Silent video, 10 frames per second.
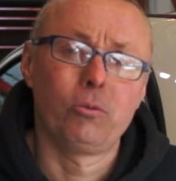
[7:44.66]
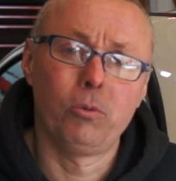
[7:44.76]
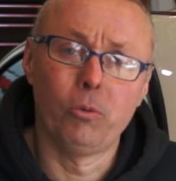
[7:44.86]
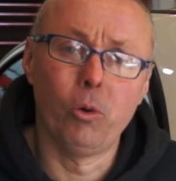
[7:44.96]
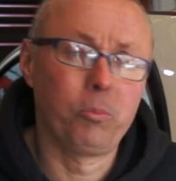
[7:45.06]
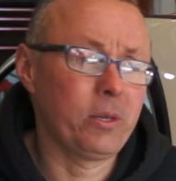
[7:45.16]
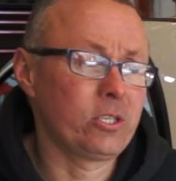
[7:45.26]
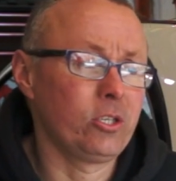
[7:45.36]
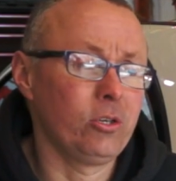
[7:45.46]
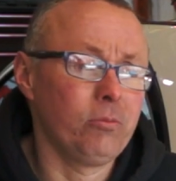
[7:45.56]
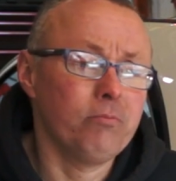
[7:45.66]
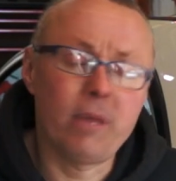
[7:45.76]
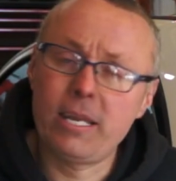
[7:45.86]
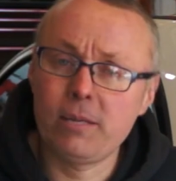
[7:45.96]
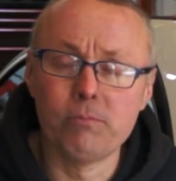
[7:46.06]
We're hoping to do
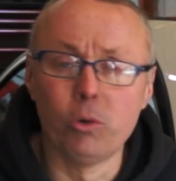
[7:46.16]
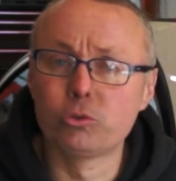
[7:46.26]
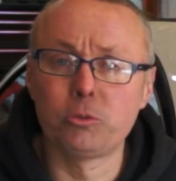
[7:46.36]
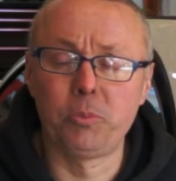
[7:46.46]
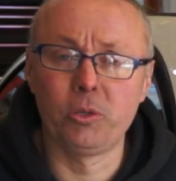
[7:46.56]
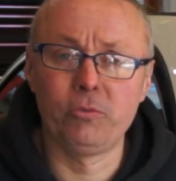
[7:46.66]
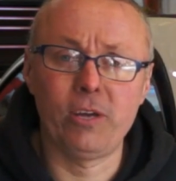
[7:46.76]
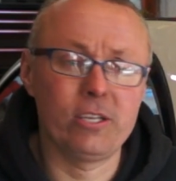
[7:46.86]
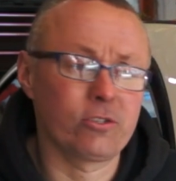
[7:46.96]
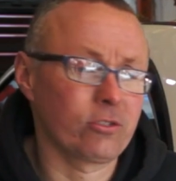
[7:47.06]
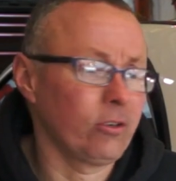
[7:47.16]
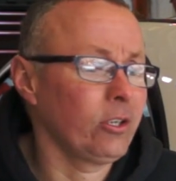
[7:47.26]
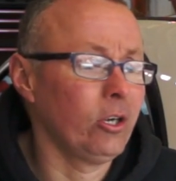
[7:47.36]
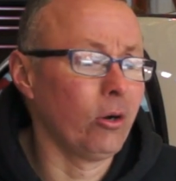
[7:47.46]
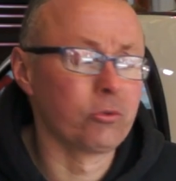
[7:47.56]
multiple events,
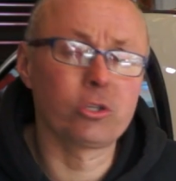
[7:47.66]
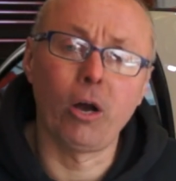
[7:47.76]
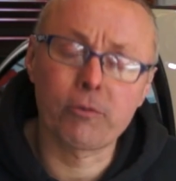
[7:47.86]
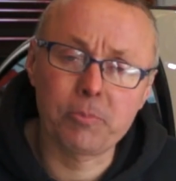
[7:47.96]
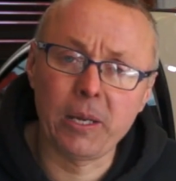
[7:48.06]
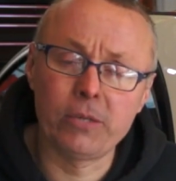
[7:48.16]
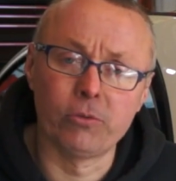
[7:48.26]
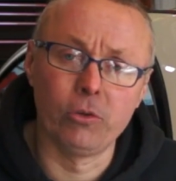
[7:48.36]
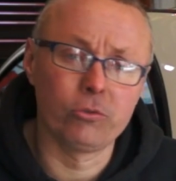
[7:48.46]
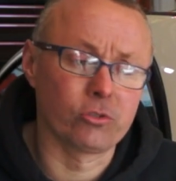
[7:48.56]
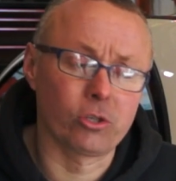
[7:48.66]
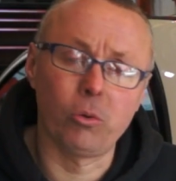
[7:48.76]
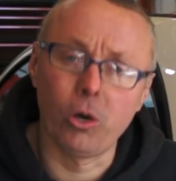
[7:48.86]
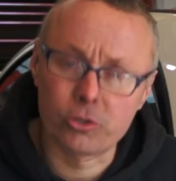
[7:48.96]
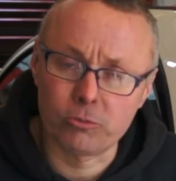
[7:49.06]
you know, top speed runs,
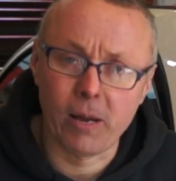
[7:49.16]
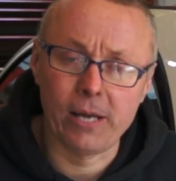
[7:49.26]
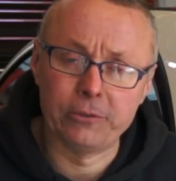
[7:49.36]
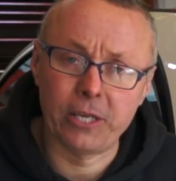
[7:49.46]
quarter-mile